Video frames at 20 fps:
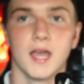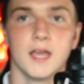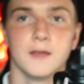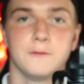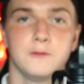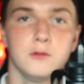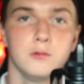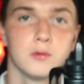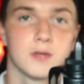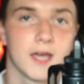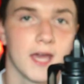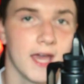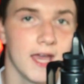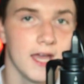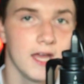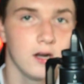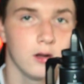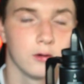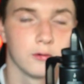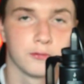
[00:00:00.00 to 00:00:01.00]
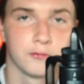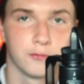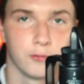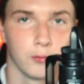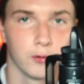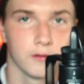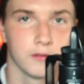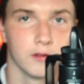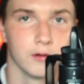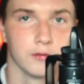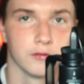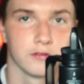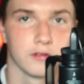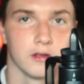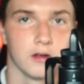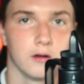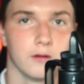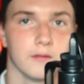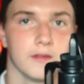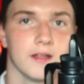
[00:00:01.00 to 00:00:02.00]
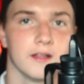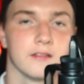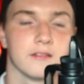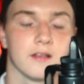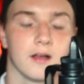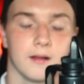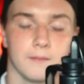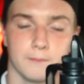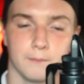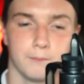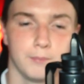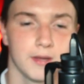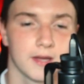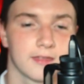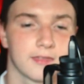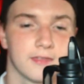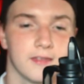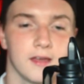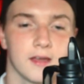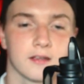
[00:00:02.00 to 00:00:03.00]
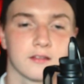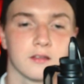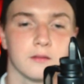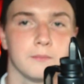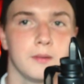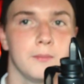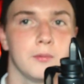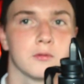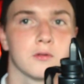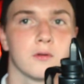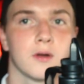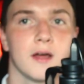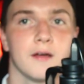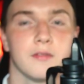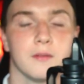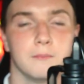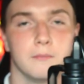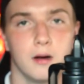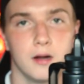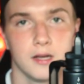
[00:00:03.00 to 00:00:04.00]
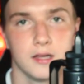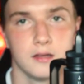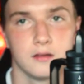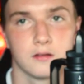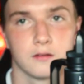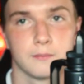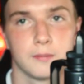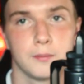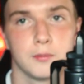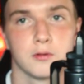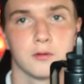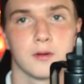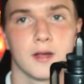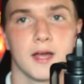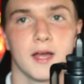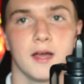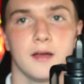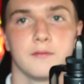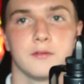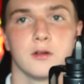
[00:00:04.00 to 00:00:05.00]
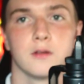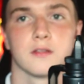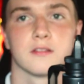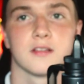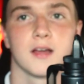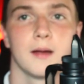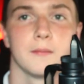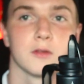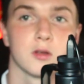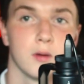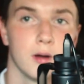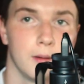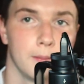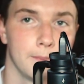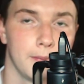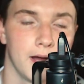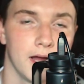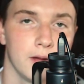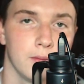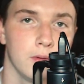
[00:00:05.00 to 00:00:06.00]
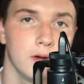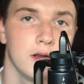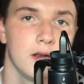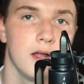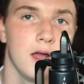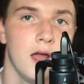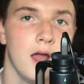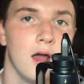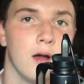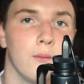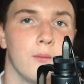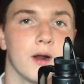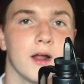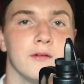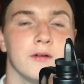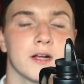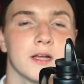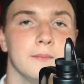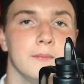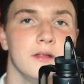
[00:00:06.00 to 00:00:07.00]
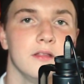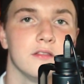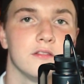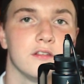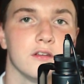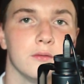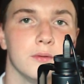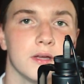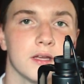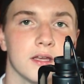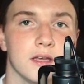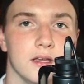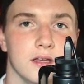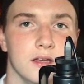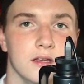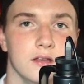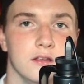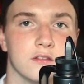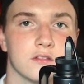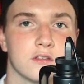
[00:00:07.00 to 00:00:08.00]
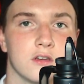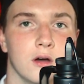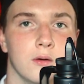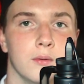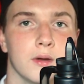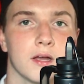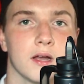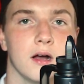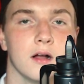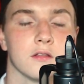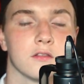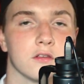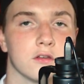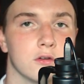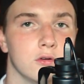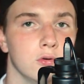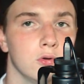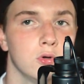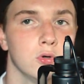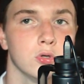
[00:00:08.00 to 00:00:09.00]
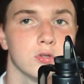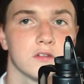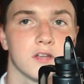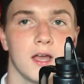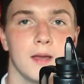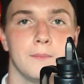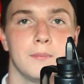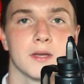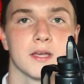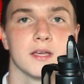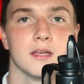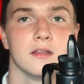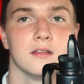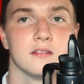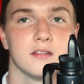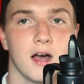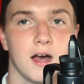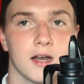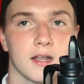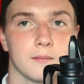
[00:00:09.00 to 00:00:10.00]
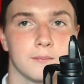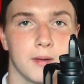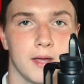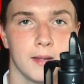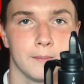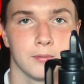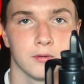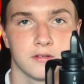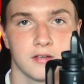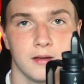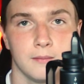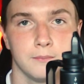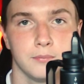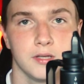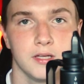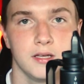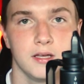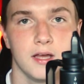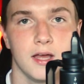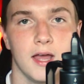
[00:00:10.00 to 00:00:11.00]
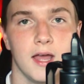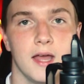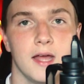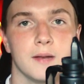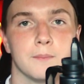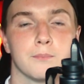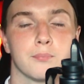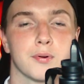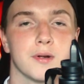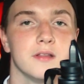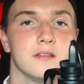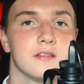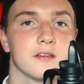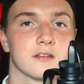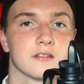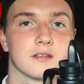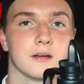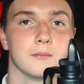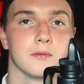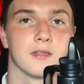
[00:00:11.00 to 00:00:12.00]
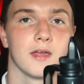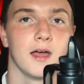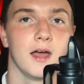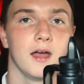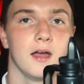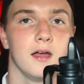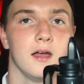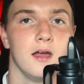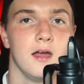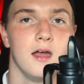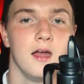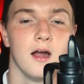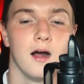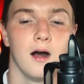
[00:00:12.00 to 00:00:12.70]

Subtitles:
If you can't afford those though, that's a big thing. Some people don't have the money, some people don't have, the time to go out and buy one. What I recommend doing is going onto Google, typing in dotted paper template, and printing some of that.